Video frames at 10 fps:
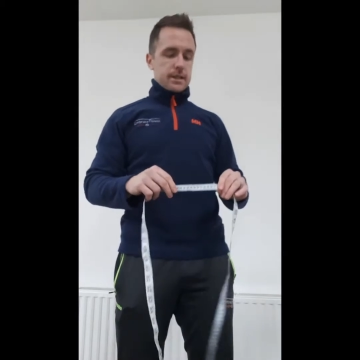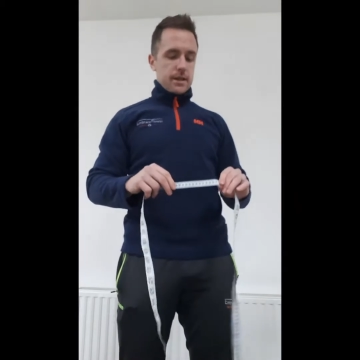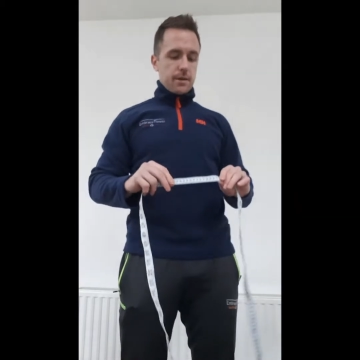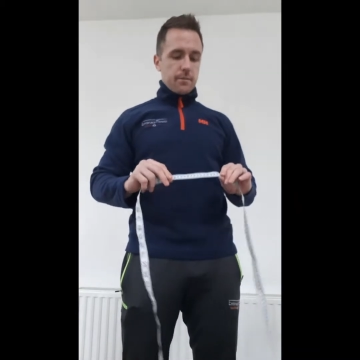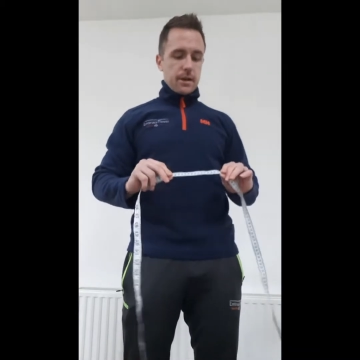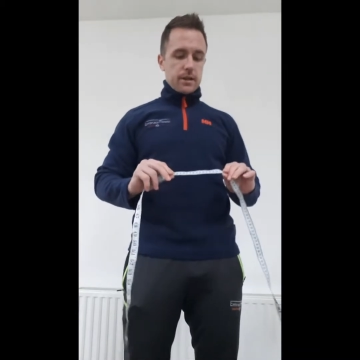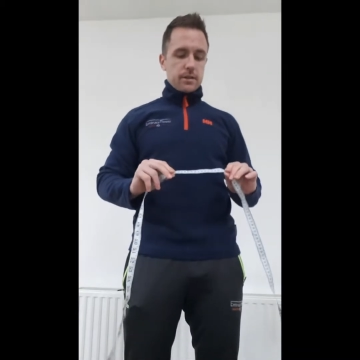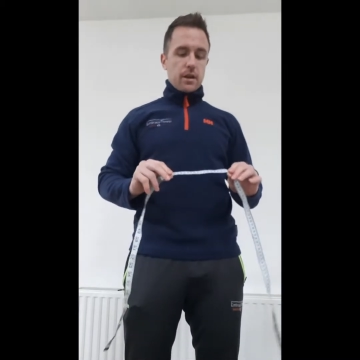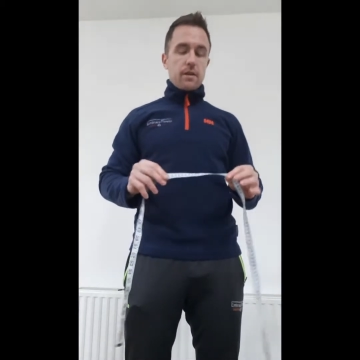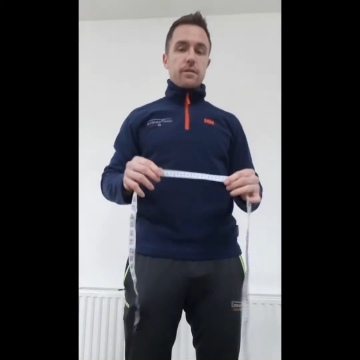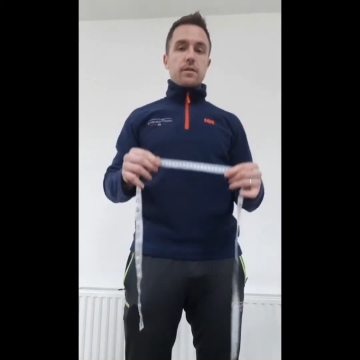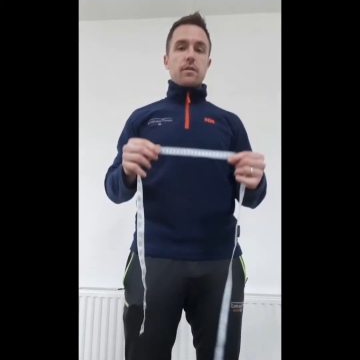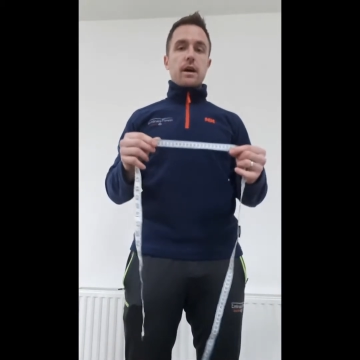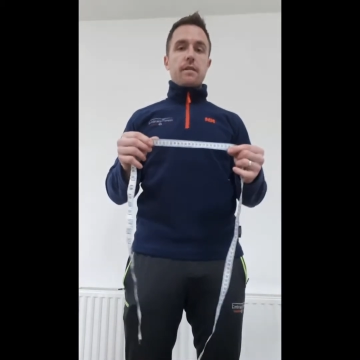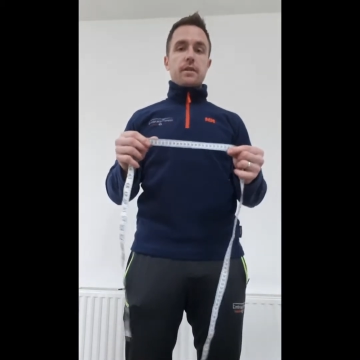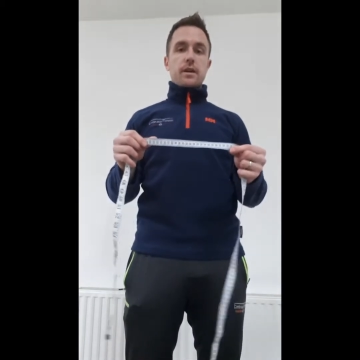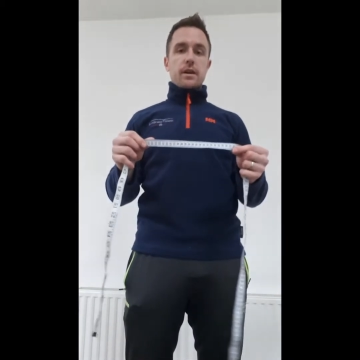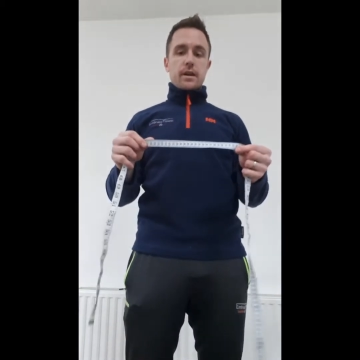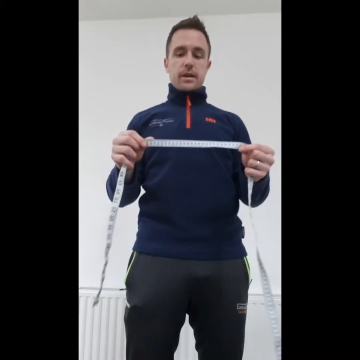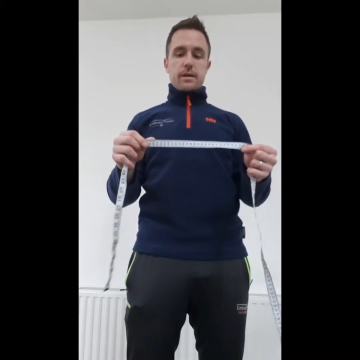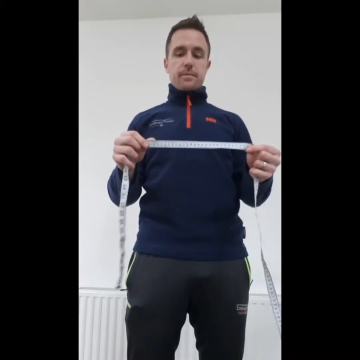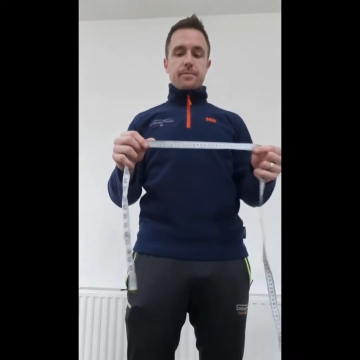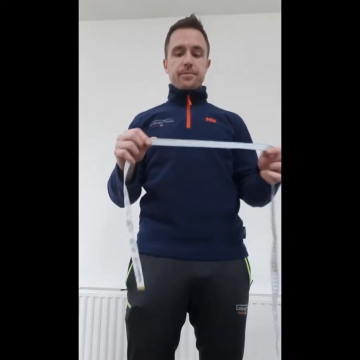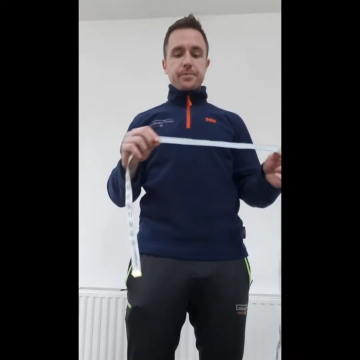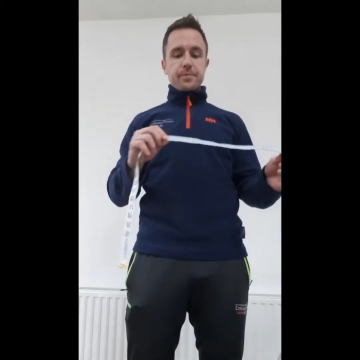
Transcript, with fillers: same place okay if you don't have a, um,